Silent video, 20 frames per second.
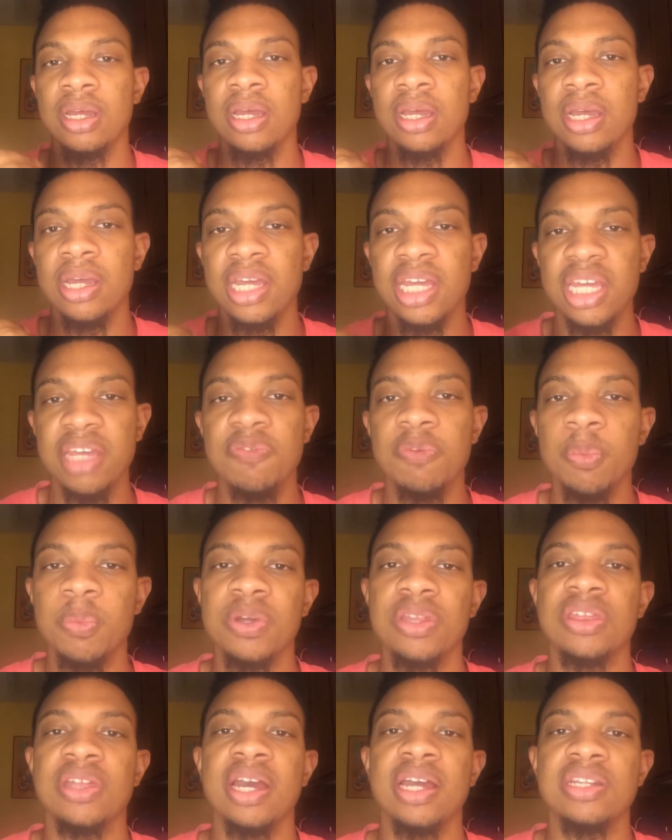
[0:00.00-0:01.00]
even with
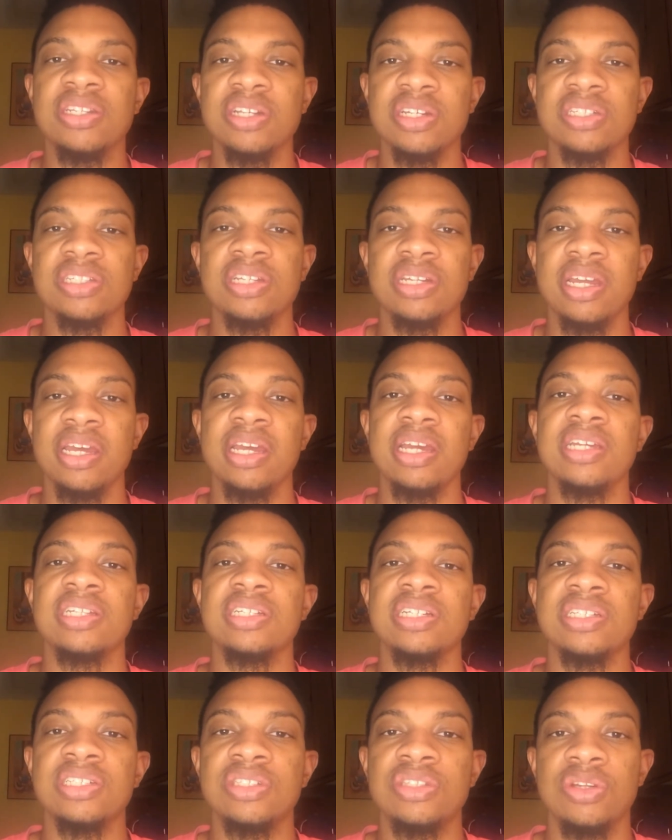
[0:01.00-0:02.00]
that, Dustin Higgs is
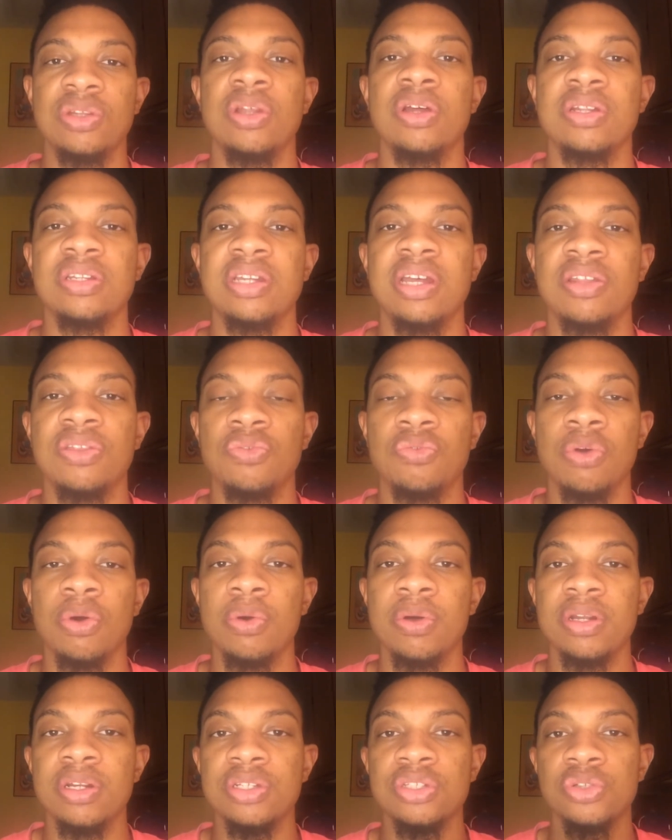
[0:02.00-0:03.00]
still on death row and
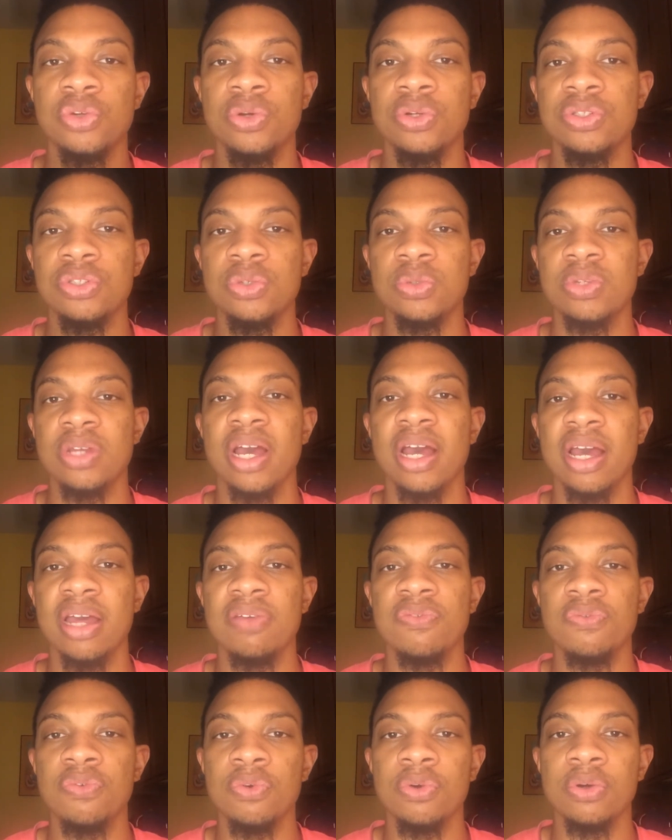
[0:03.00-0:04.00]
is going to die
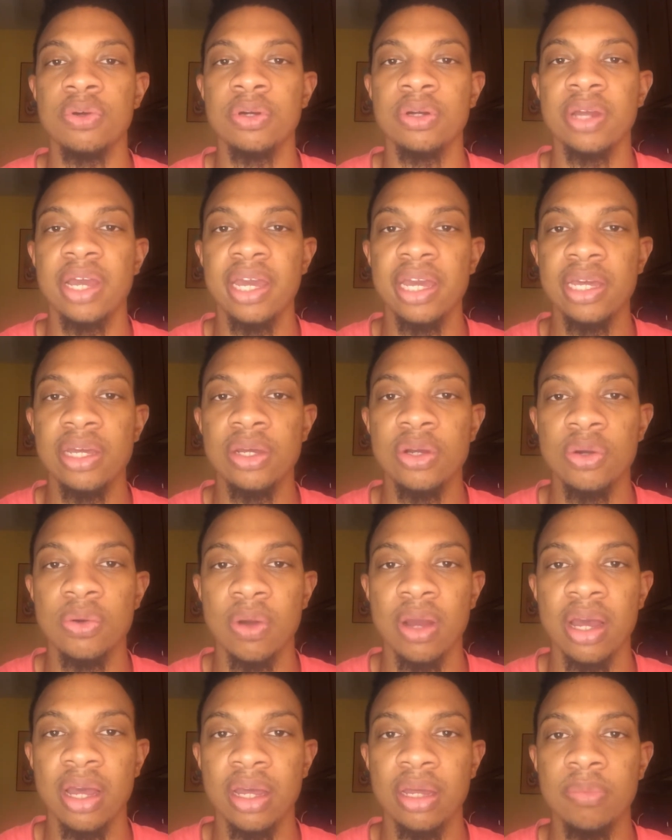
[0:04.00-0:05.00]
for a
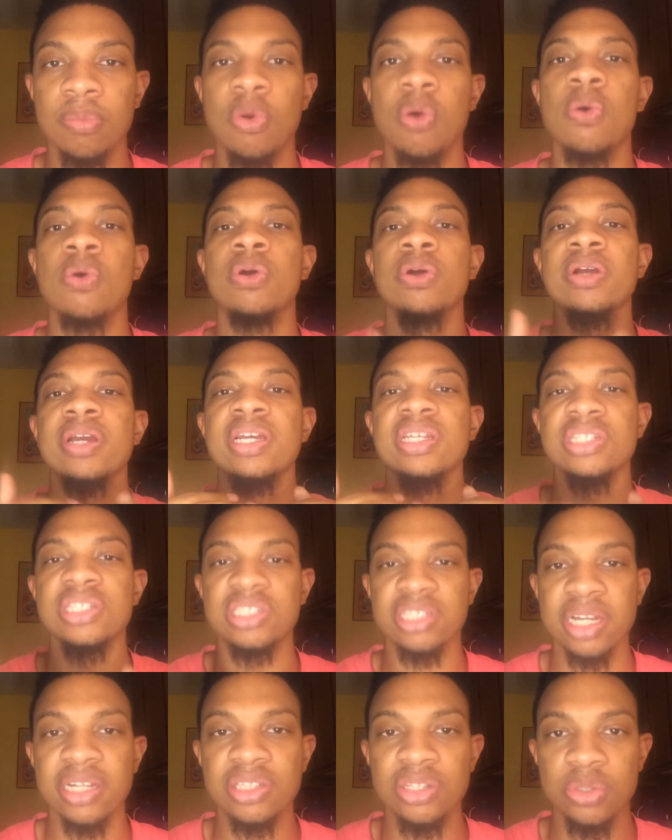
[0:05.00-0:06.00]
crime, or is
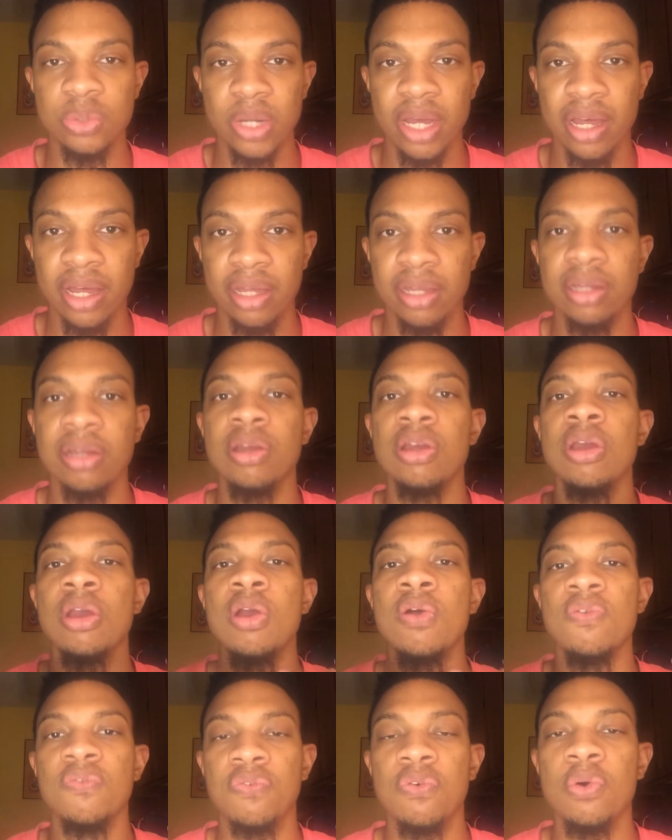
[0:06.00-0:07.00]
set to die
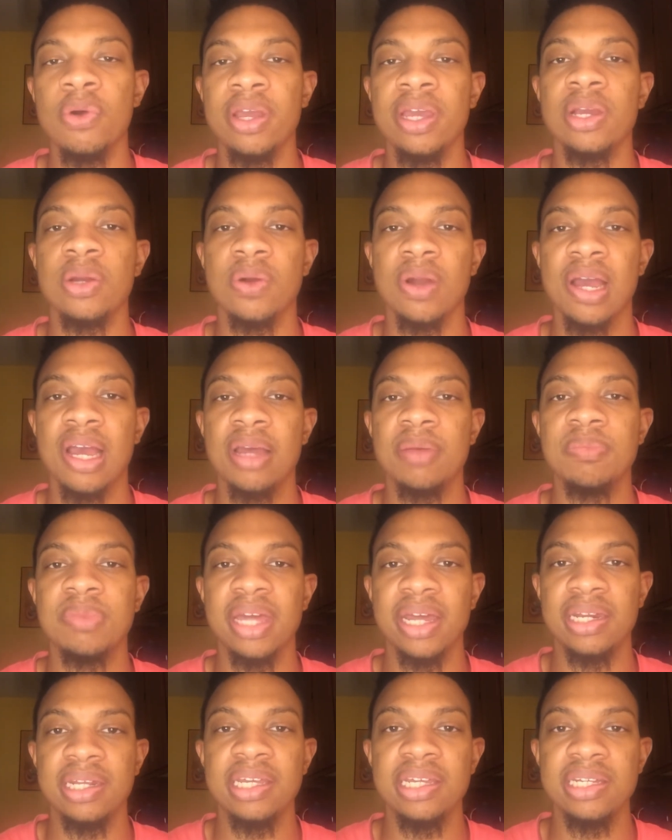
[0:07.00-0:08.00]
for a crime that
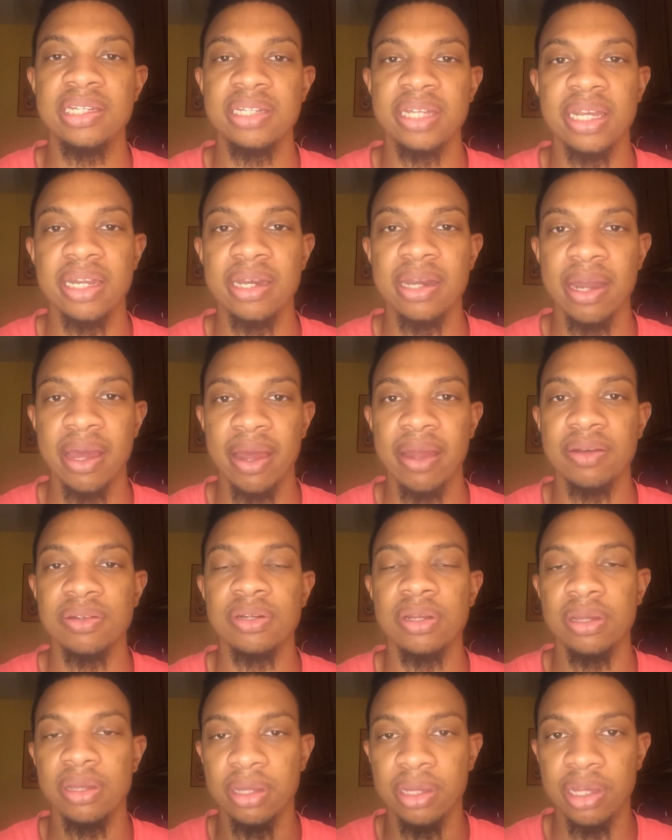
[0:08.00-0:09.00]
he did not
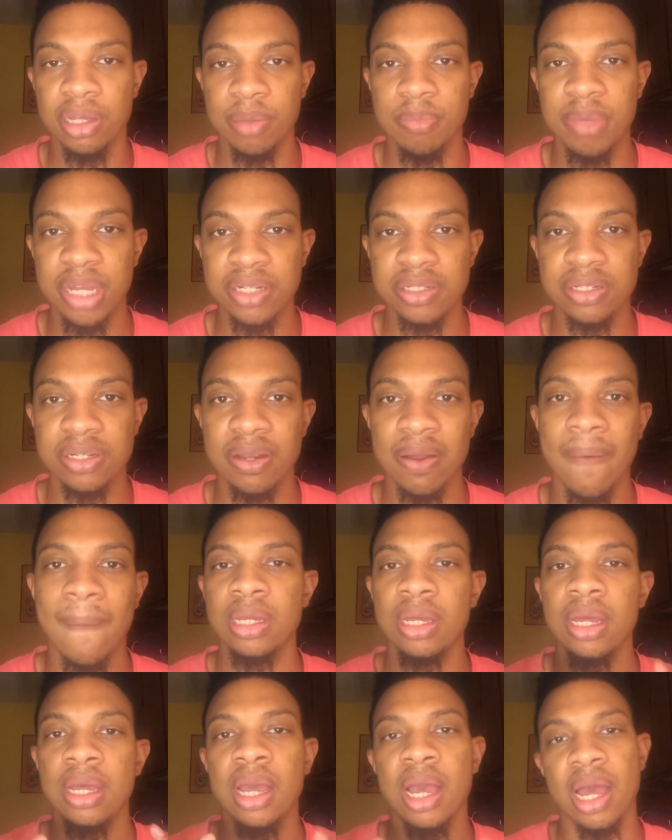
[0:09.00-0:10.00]
commit.
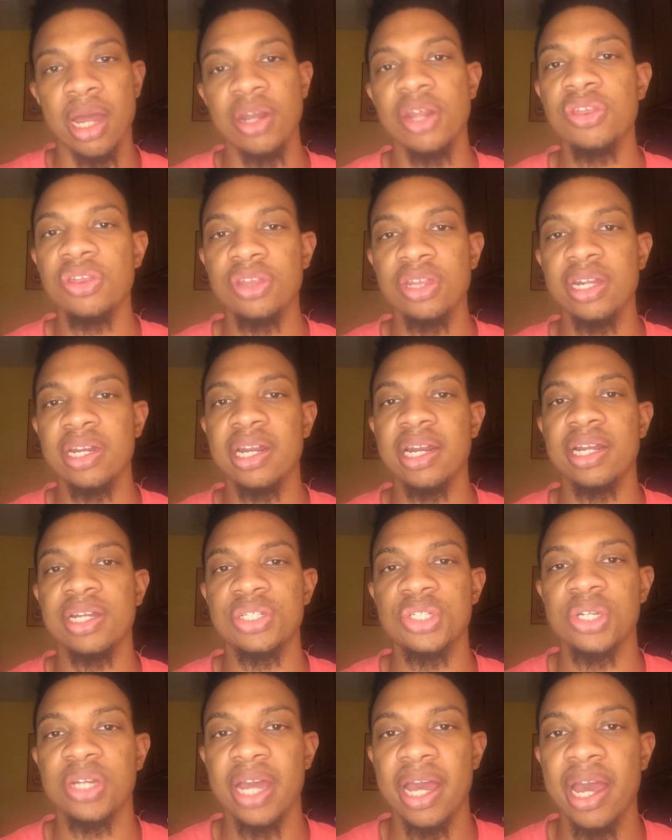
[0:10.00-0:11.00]
Another thing that I should
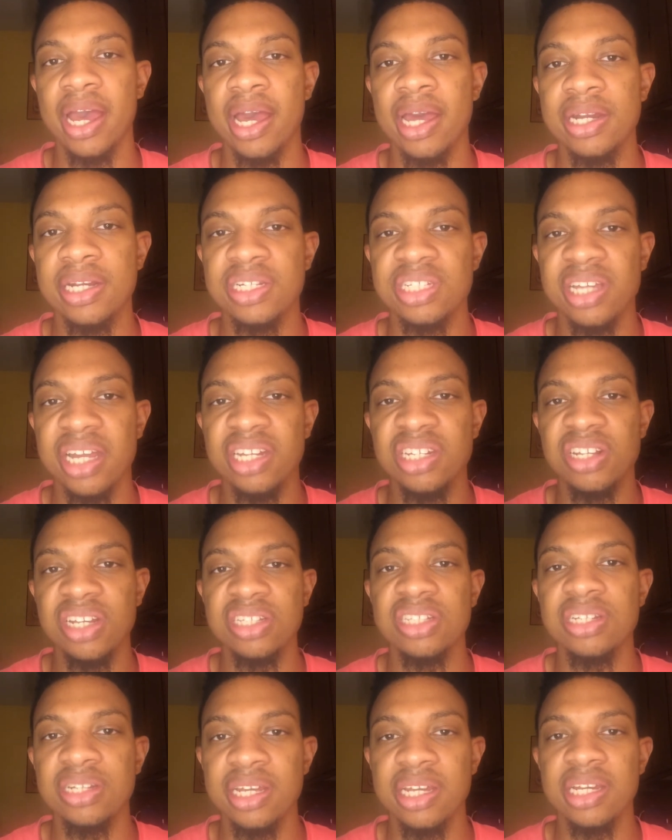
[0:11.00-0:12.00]
add is that Dustin
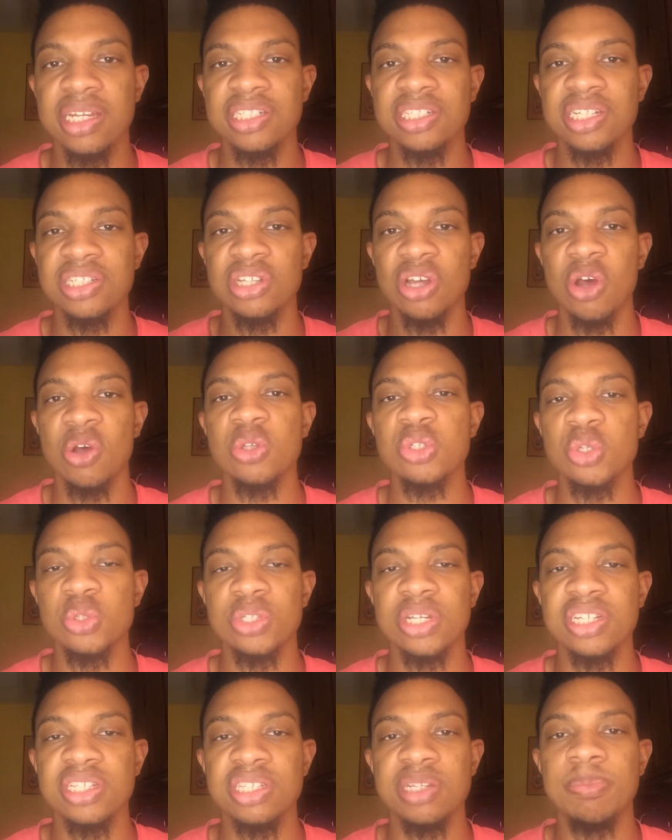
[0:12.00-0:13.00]
Higgs has also
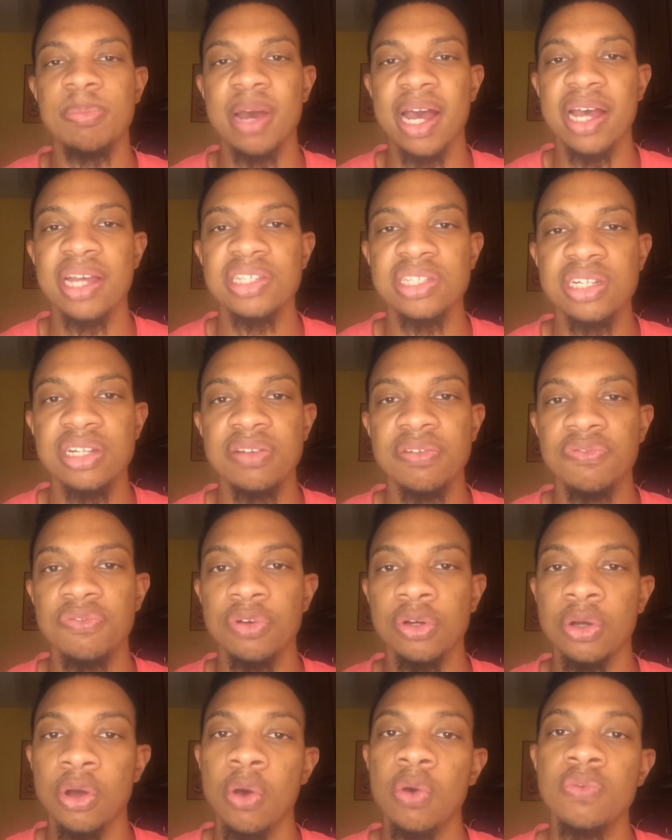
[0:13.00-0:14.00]
tested positive for
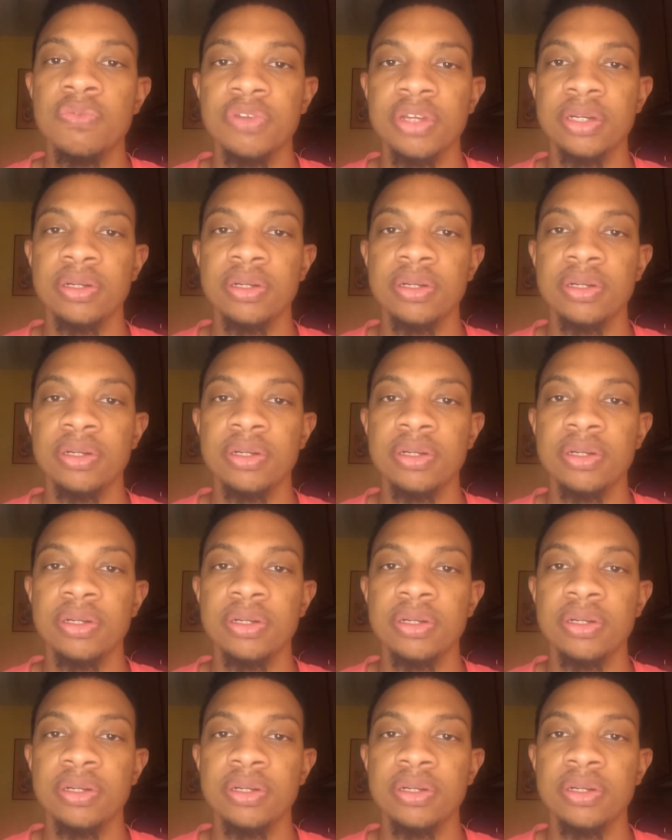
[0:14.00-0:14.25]
COVID.